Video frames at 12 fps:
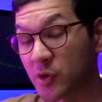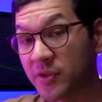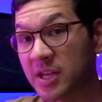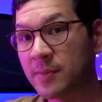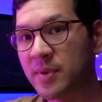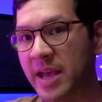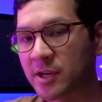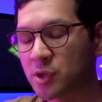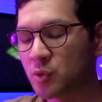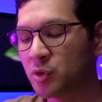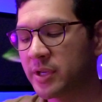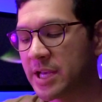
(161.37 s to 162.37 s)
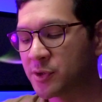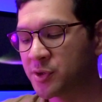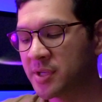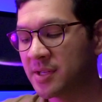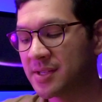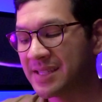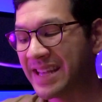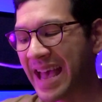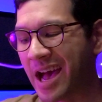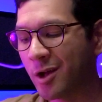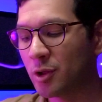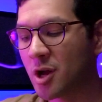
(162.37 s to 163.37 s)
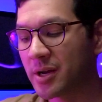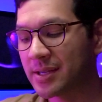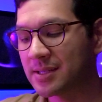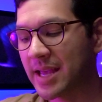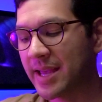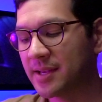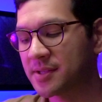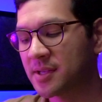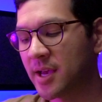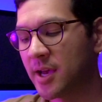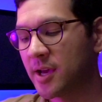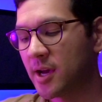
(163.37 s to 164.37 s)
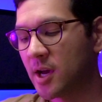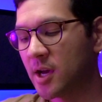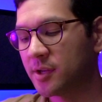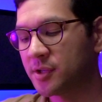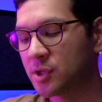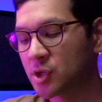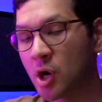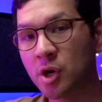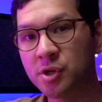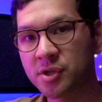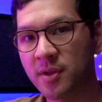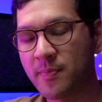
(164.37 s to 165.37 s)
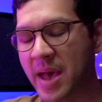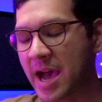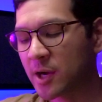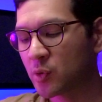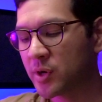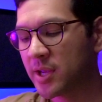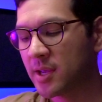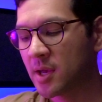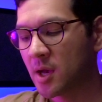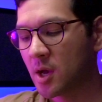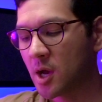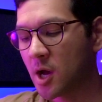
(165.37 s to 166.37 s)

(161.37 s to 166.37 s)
So I think it'd be actually really interesting to see how long it takes uh, to charge the battery